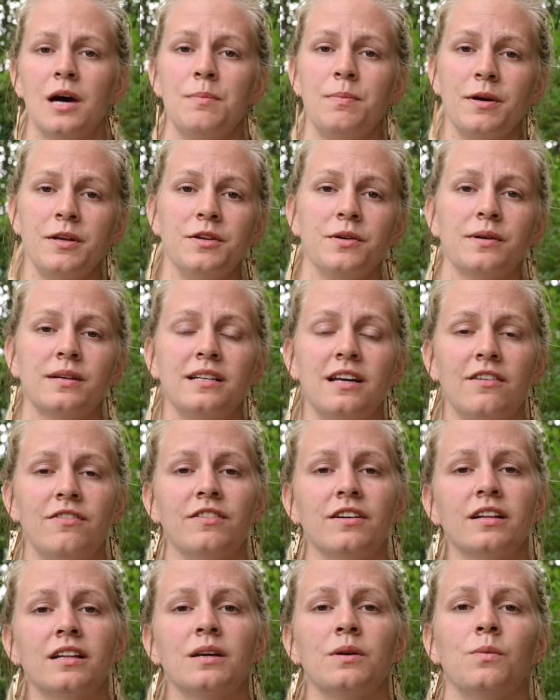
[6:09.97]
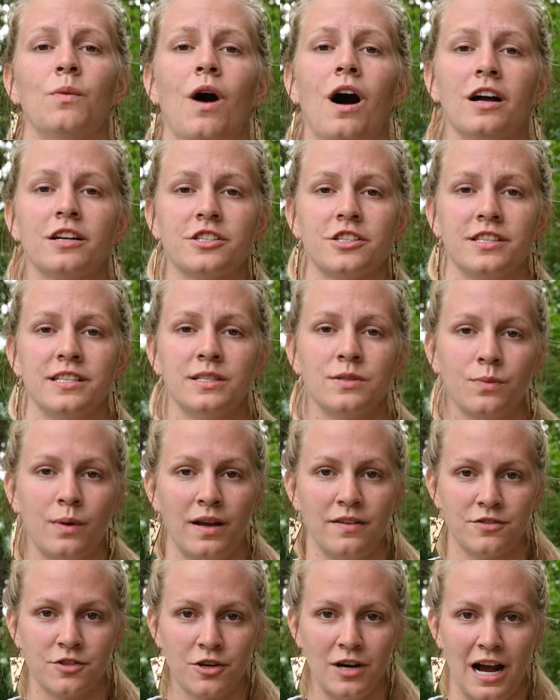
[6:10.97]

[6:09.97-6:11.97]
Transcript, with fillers: but you can definitely watch these waves